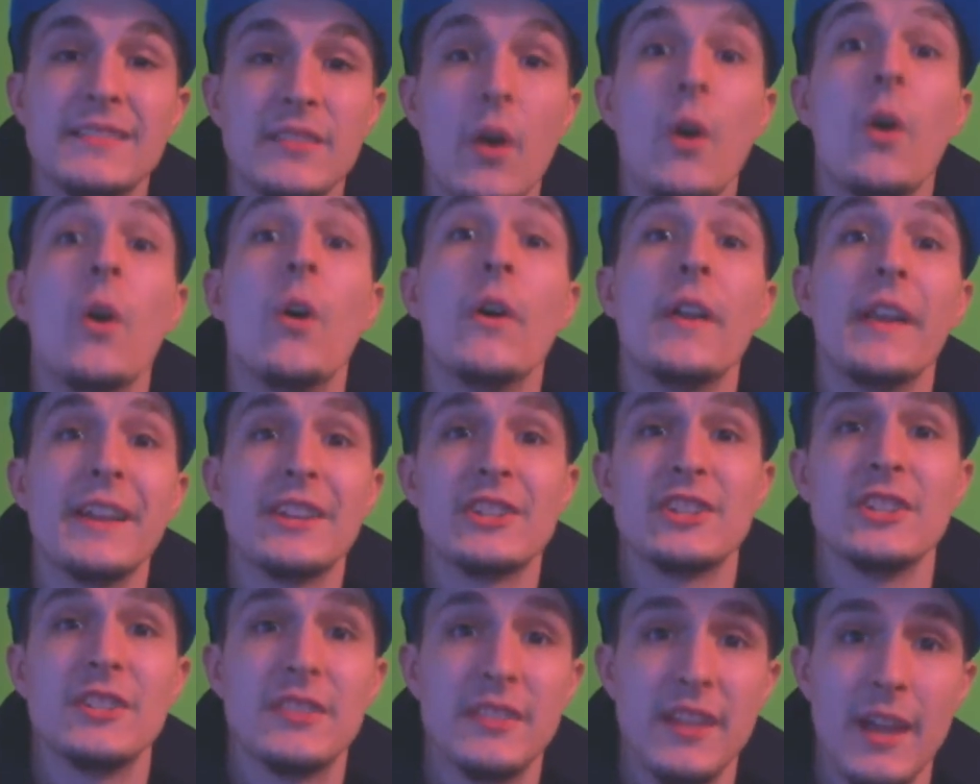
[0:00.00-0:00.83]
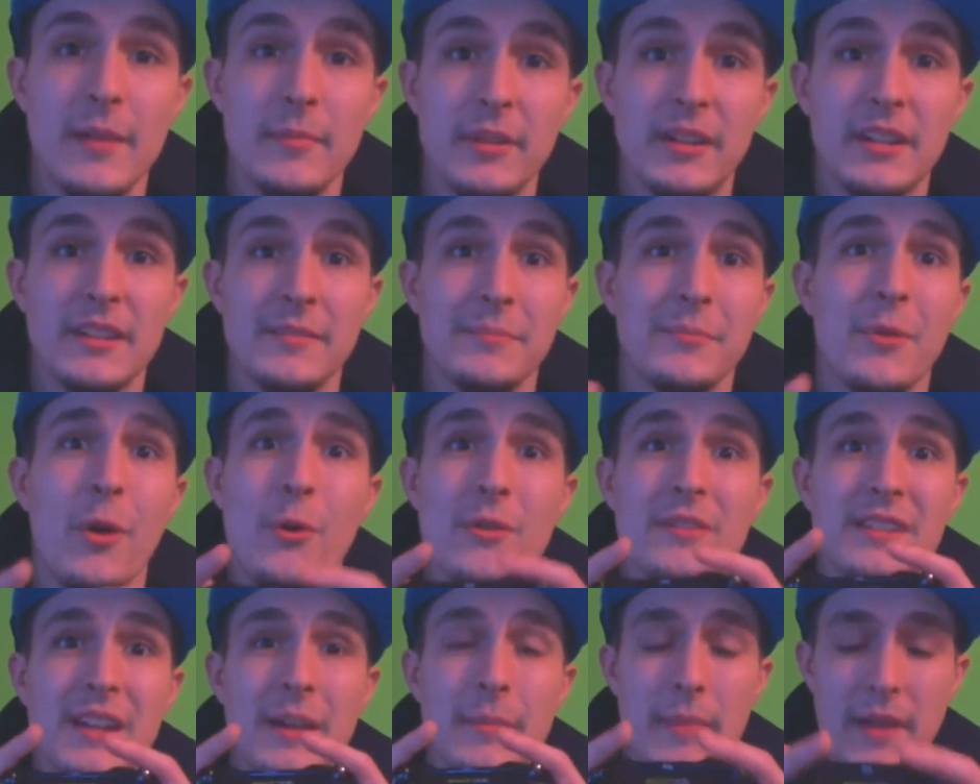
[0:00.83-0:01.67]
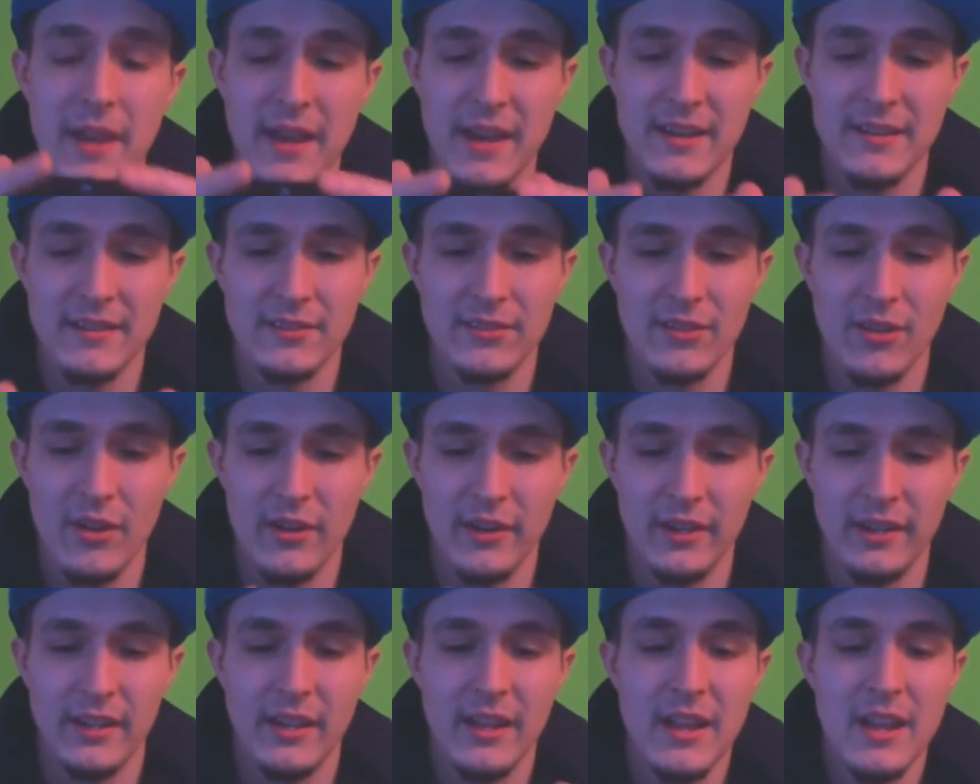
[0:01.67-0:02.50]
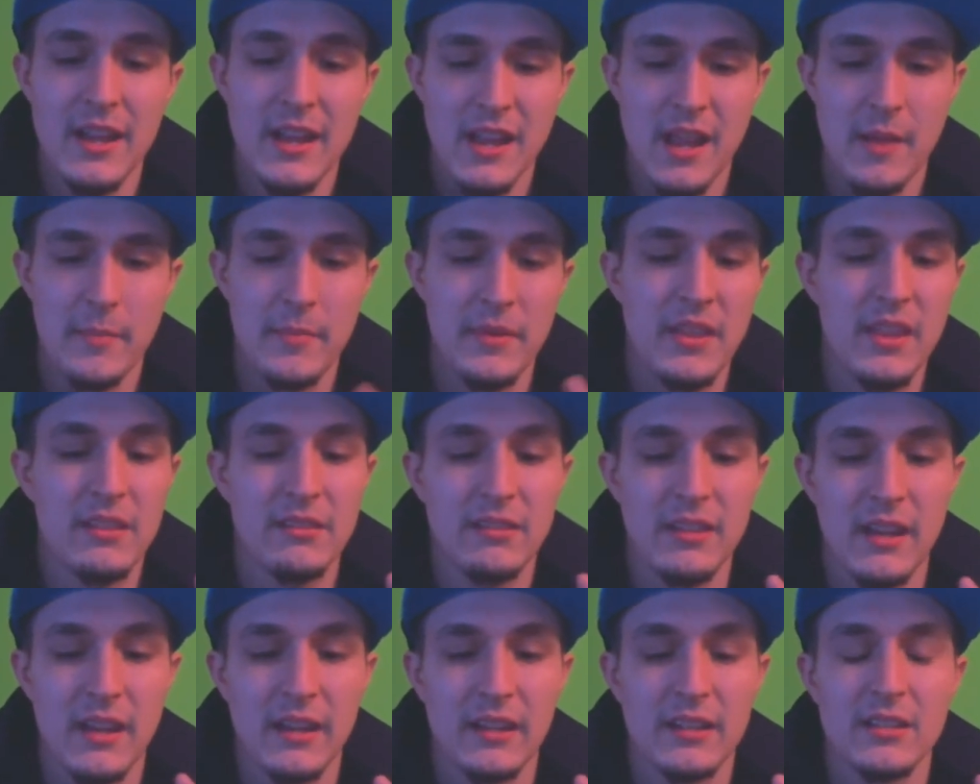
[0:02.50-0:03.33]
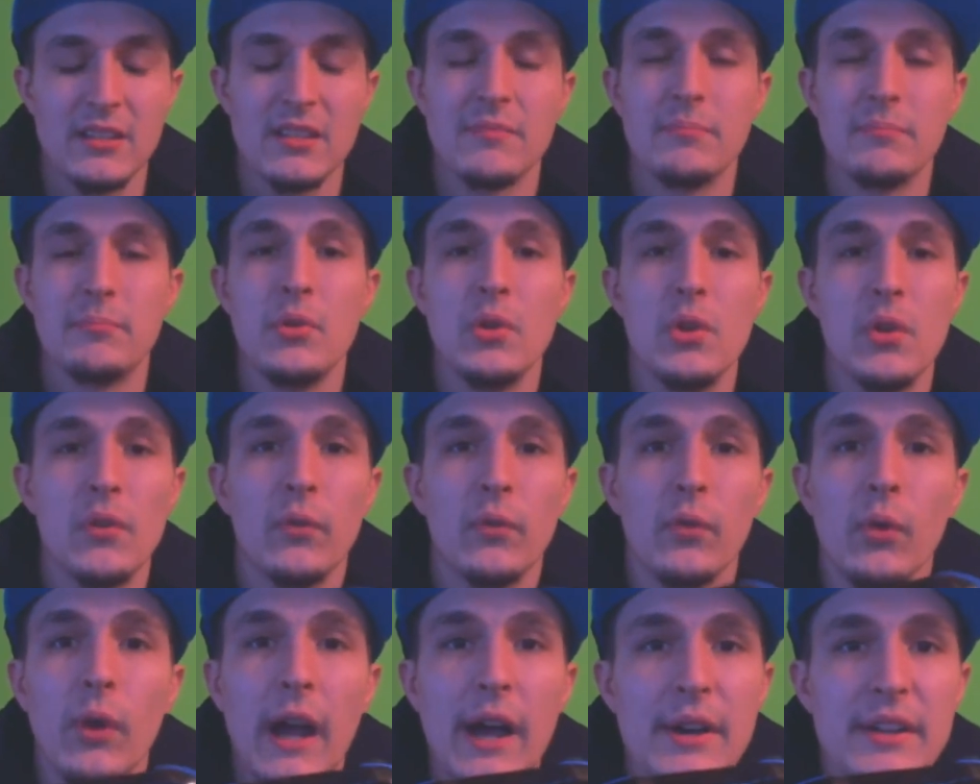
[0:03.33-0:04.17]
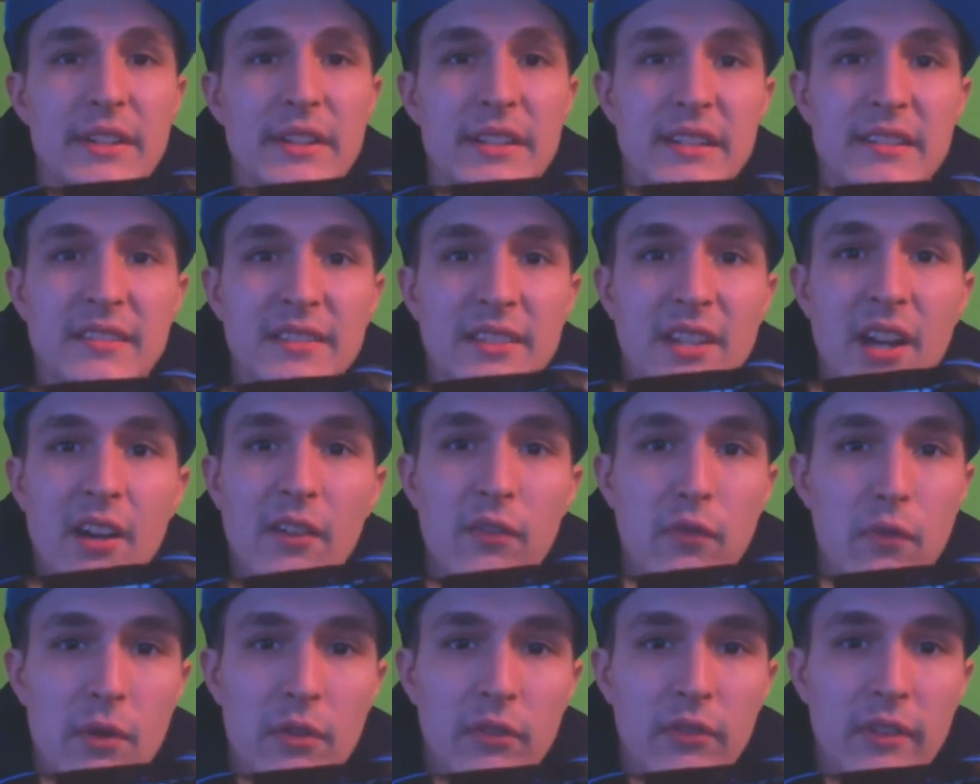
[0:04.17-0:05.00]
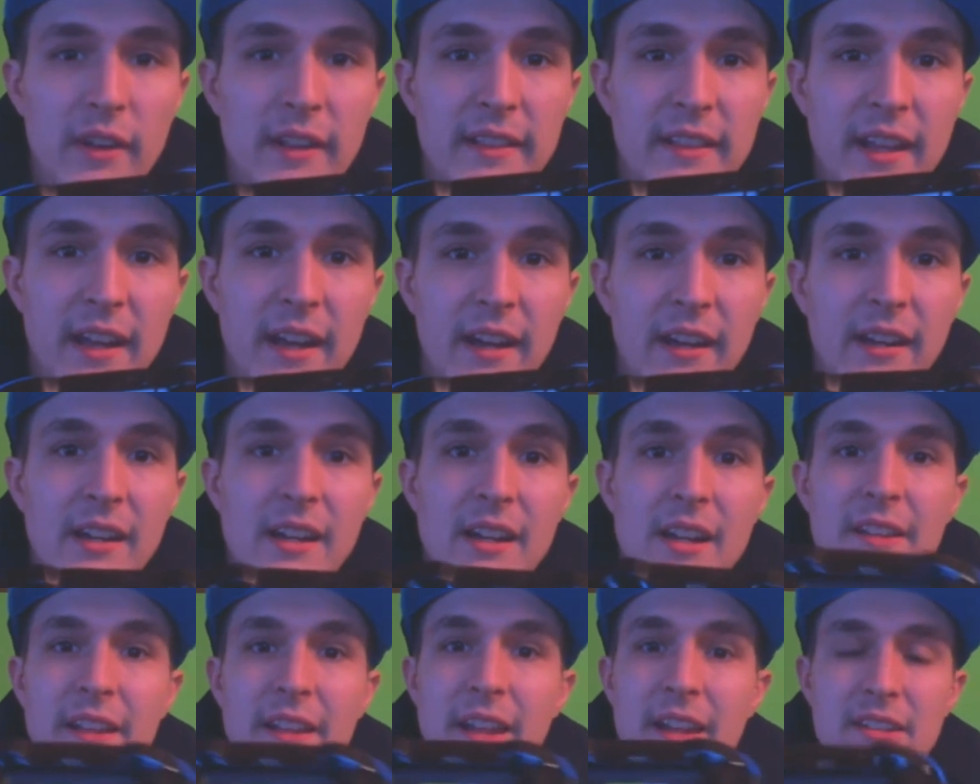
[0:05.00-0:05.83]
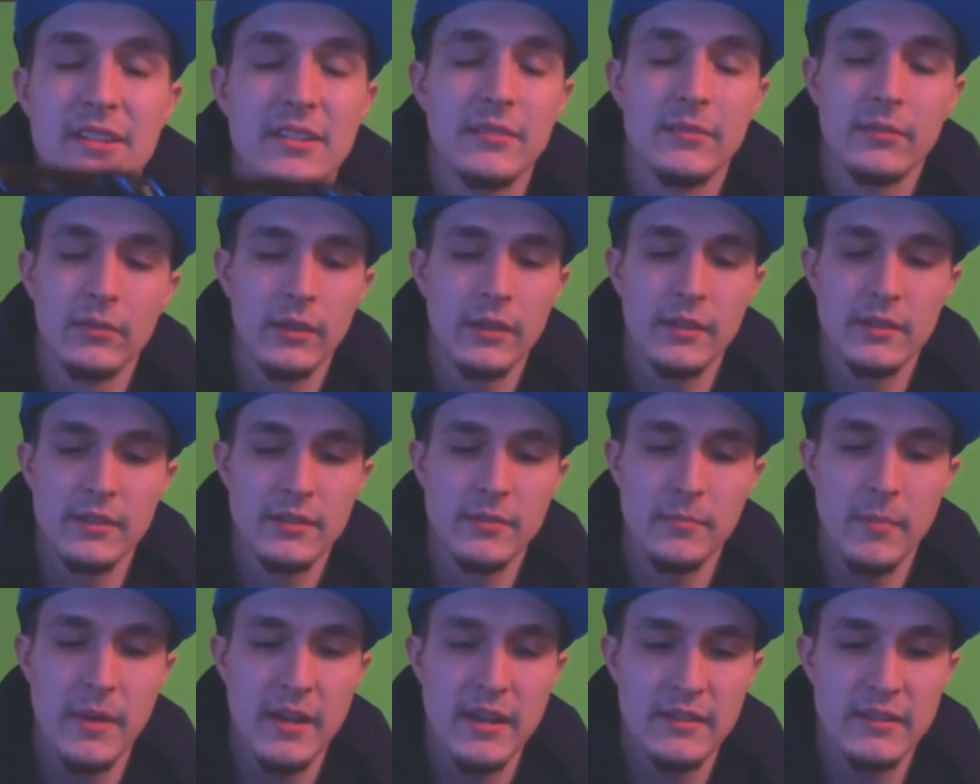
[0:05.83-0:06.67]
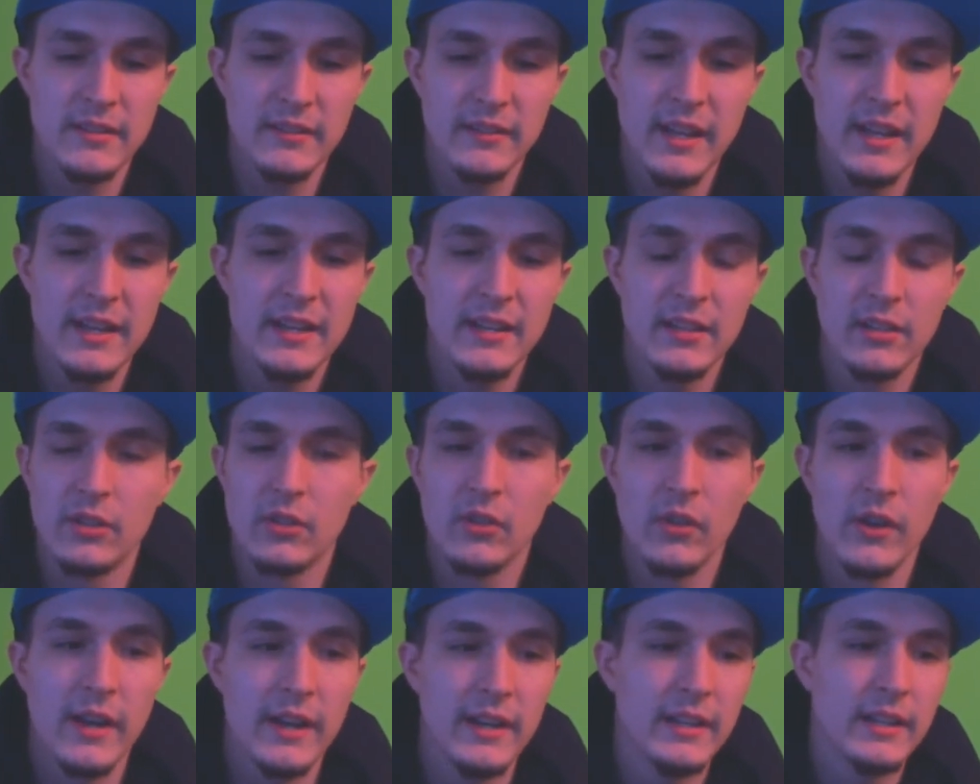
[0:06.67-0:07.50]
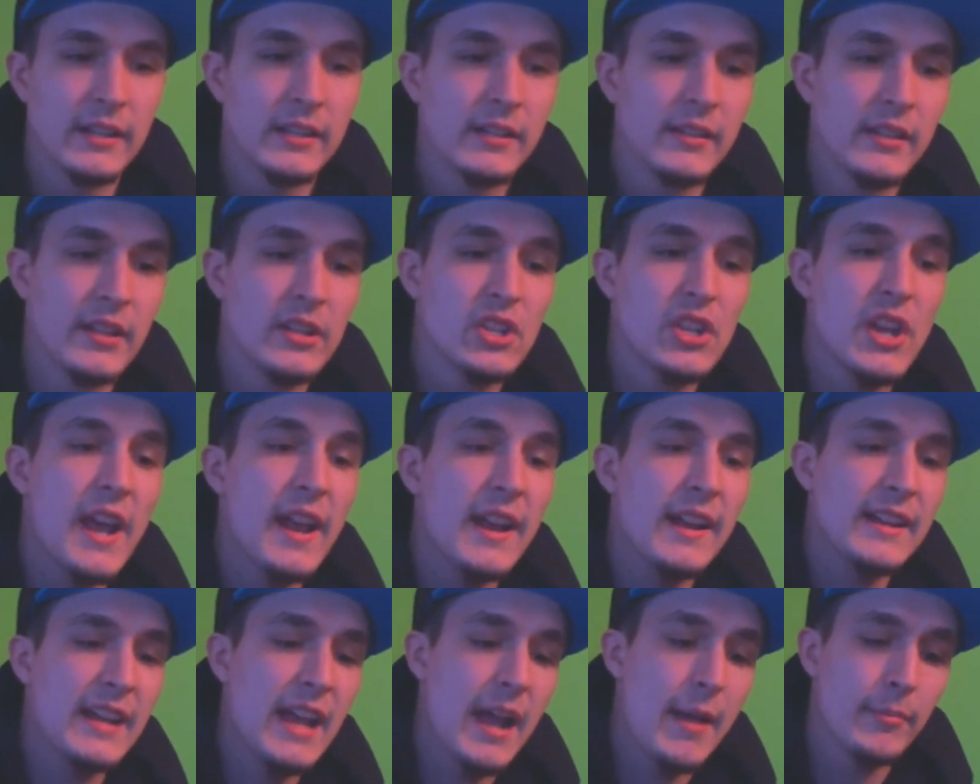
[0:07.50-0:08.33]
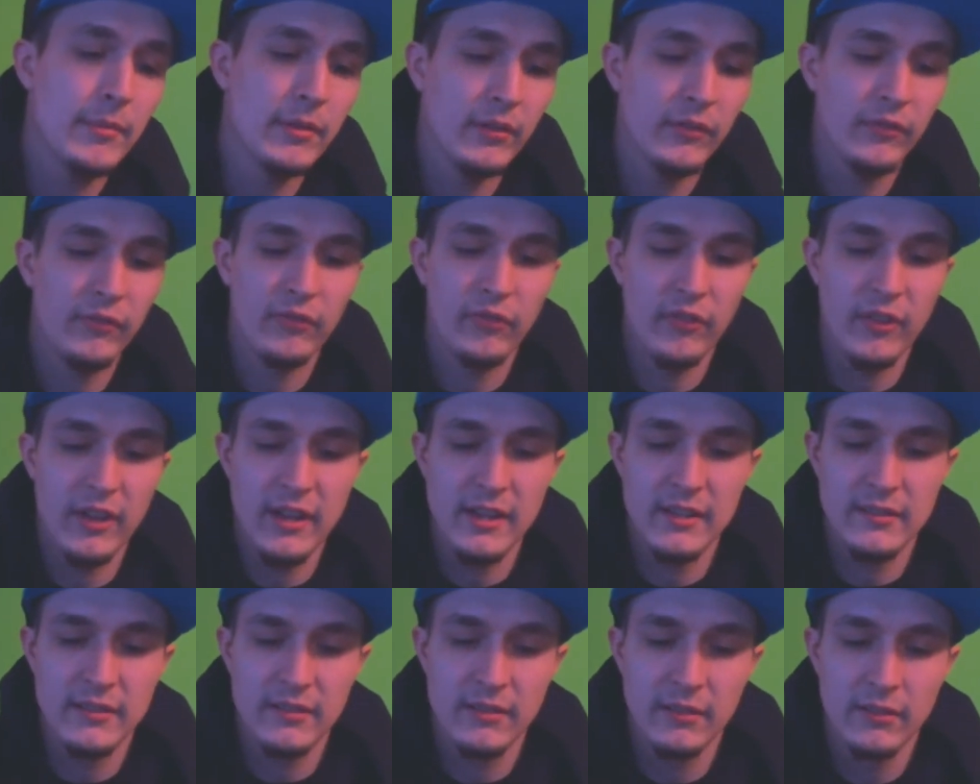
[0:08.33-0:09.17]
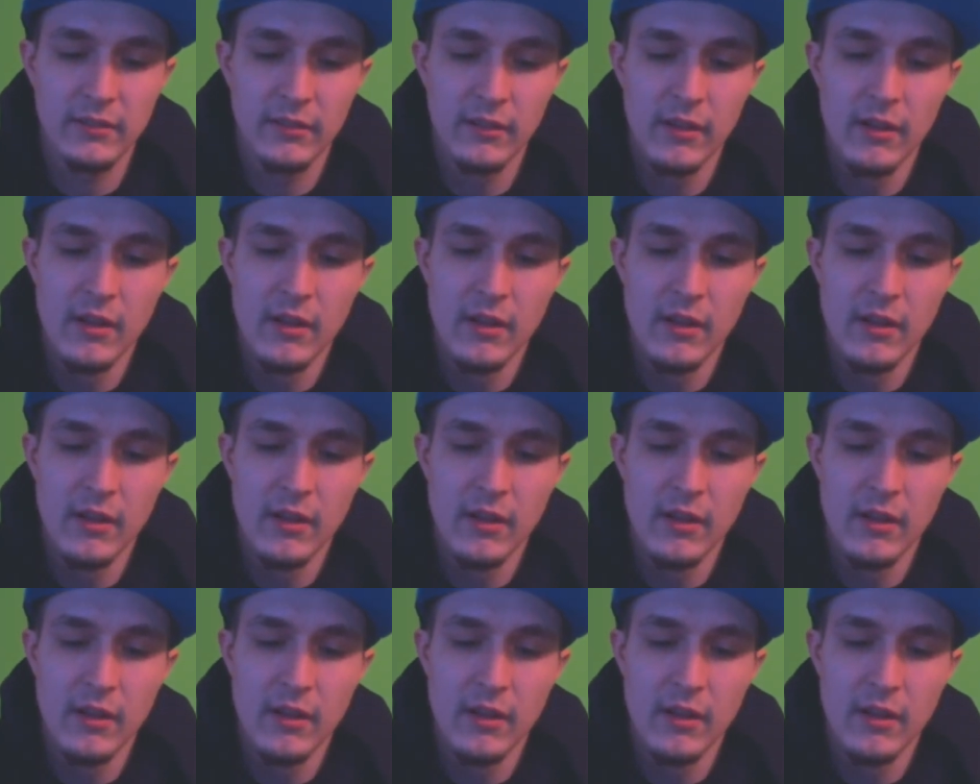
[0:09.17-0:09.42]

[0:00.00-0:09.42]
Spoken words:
on, I should say, because I'm always got my hands on it. I mean, this thing is just beautiful. How it says Scuf One right there, it's just amazing. They did great. The chat adapter fits